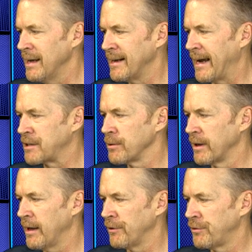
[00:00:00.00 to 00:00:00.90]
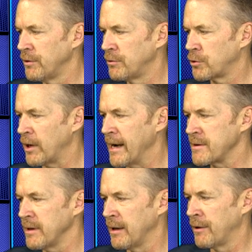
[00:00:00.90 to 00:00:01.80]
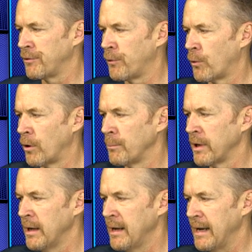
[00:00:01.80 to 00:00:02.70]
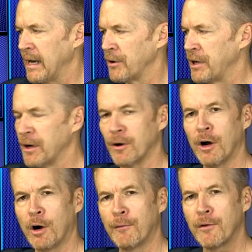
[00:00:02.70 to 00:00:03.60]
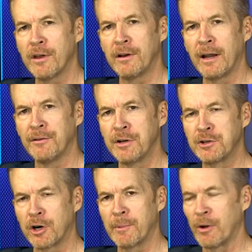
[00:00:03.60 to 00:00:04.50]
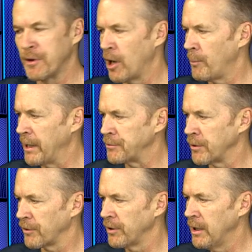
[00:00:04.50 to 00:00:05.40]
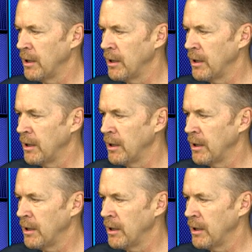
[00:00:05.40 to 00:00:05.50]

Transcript: it actually has tracked and is formed out here over the germinal nail matrix,